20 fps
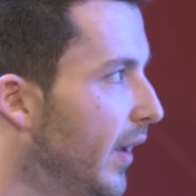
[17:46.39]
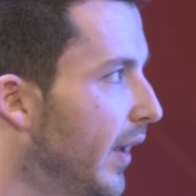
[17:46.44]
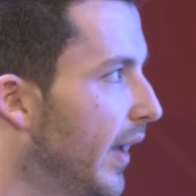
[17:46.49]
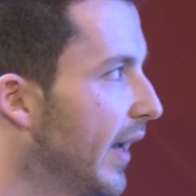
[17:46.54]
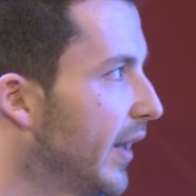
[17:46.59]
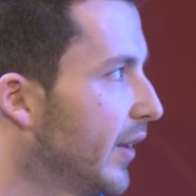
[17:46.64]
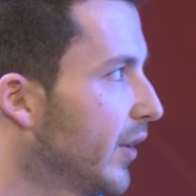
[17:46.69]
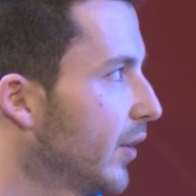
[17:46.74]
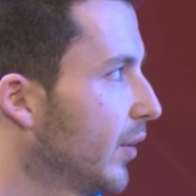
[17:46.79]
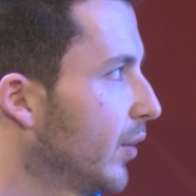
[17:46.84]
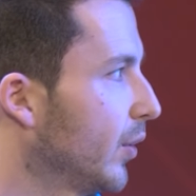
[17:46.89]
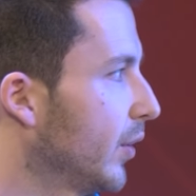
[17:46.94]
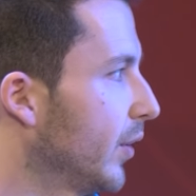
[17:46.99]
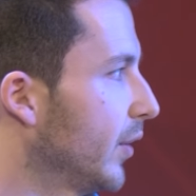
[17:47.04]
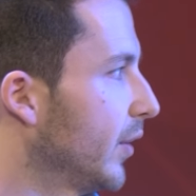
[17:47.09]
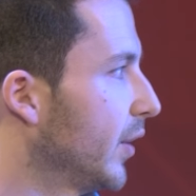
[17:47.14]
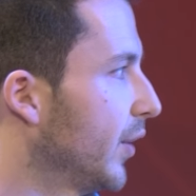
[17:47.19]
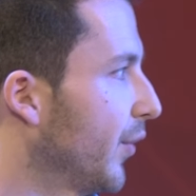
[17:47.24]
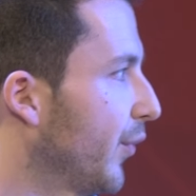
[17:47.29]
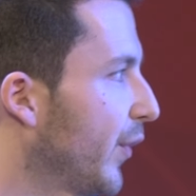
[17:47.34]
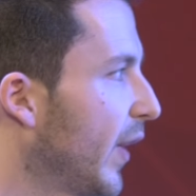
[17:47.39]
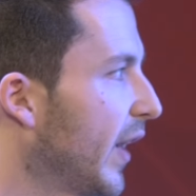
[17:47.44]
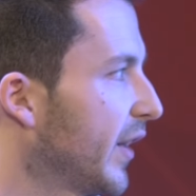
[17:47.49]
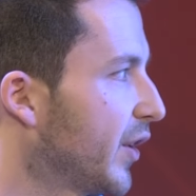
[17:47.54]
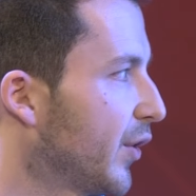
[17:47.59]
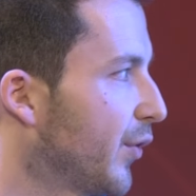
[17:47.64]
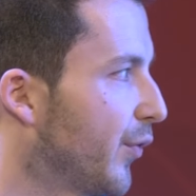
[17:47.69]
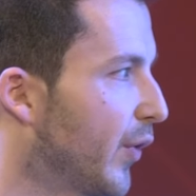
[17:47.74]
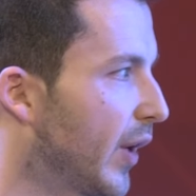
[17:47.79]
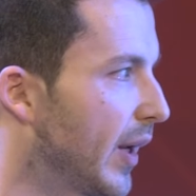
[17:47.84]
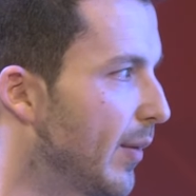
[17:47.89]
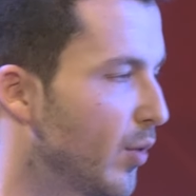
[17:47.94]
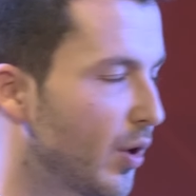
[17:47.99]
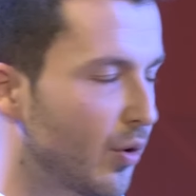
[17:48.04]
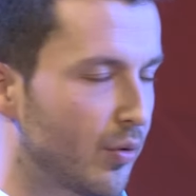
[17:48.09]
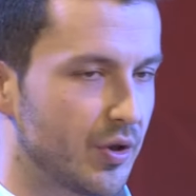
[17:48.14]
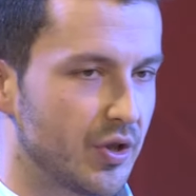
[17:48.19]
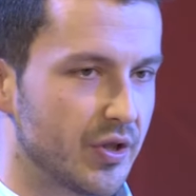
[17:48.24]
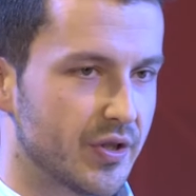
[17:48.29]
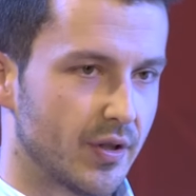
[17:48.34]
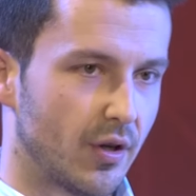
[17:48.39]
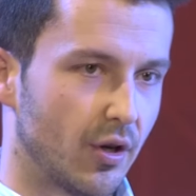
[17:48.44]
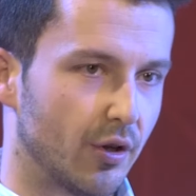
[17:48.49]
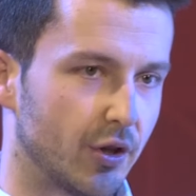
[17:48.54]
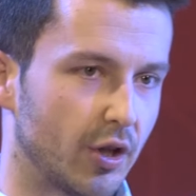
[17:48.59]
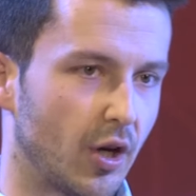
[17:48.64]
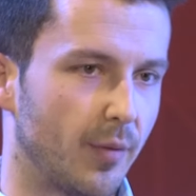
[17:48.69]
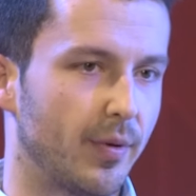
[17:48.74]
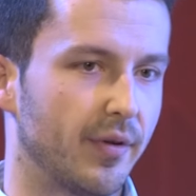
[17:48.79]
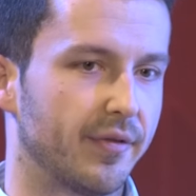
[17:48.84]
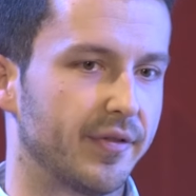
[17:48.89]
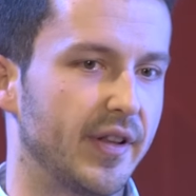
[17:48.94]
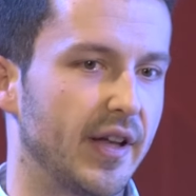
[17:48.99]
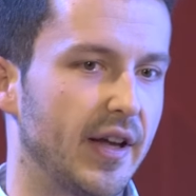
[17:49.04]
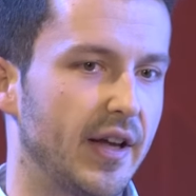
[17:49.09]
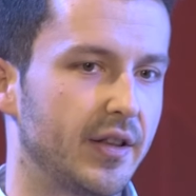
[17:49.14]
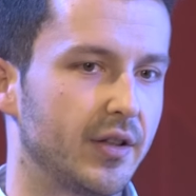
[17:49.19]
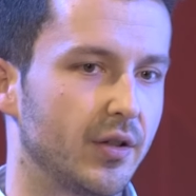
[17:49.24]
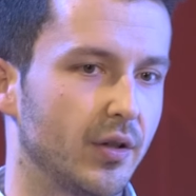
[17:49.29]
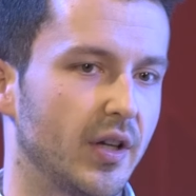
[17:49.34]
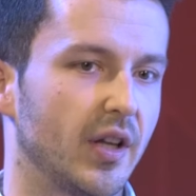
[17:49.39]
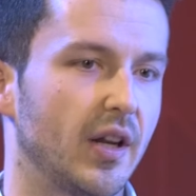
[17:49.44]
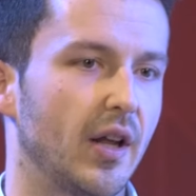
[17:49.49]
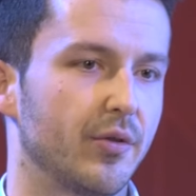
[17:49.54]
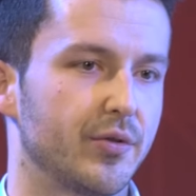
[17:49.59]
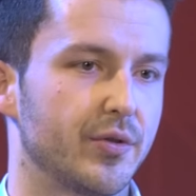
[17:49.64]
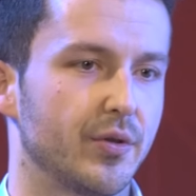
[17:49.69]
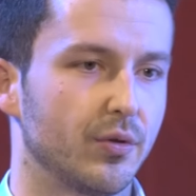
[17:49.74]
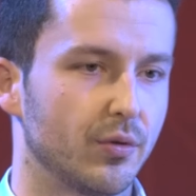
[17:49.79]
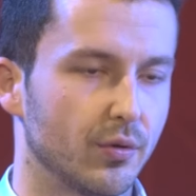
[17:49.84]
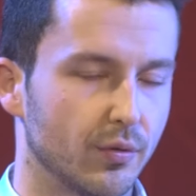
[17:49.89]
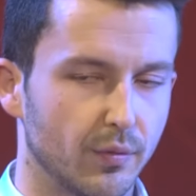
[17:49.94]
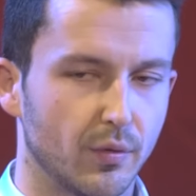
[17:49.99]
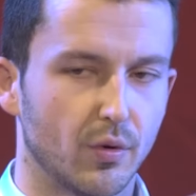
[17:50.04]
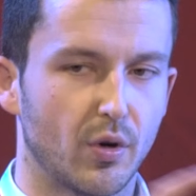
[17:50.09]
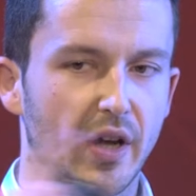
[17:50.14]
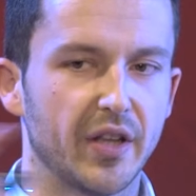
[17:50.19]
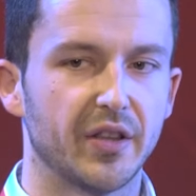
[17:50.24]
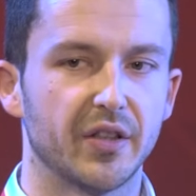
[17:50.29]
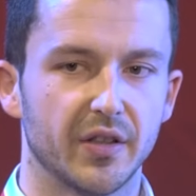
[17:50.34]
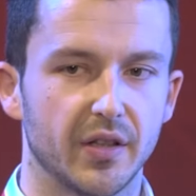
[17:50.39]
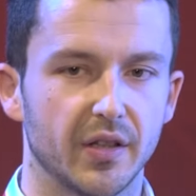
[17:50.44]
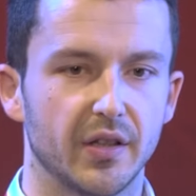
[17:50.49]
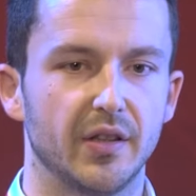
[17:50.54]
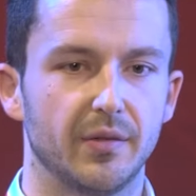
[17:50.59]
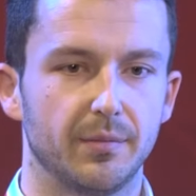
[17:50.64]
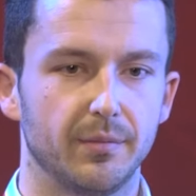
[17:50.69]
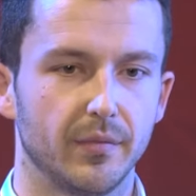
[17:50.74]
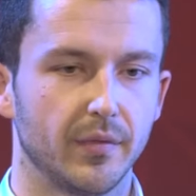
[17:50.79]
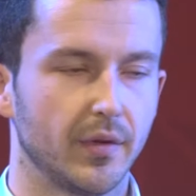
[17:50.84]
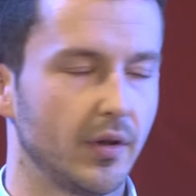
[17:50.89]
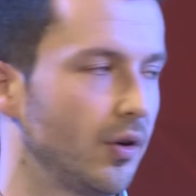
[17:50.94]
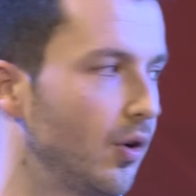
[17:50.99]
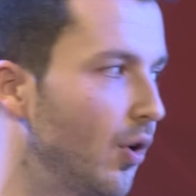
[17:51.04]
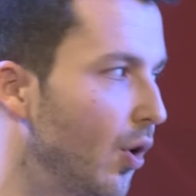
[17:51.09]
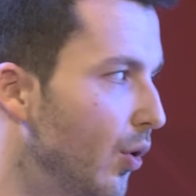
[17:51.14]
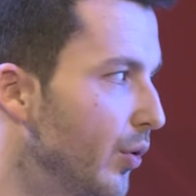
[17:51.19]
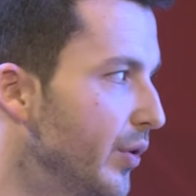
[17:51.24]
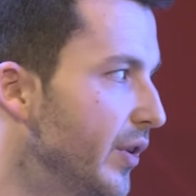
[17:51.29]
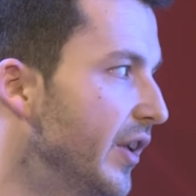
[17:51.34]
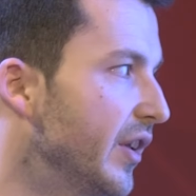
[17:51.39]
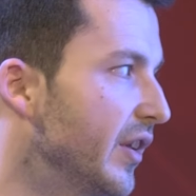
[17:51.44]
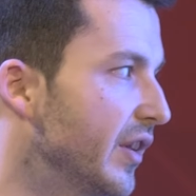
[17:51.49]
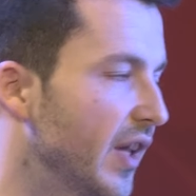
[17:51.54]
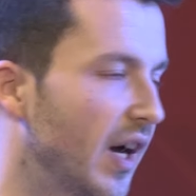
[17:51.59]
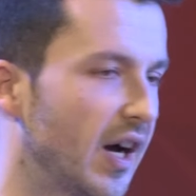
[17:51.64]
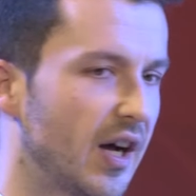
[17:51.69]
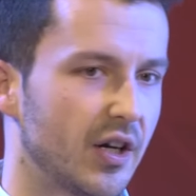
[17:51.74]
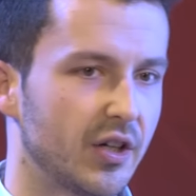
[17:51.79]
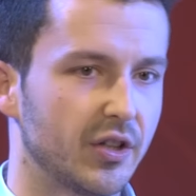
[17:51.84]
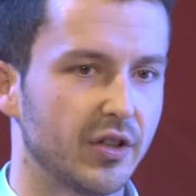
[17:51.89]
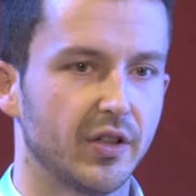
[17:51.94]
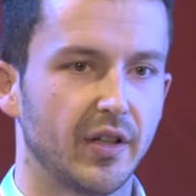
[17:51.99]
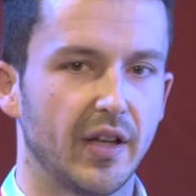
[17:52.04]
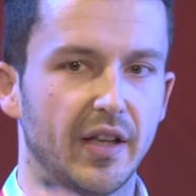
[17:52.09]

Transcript: And the Flutter framework, which is on top of that, allows you to write the code in Dart,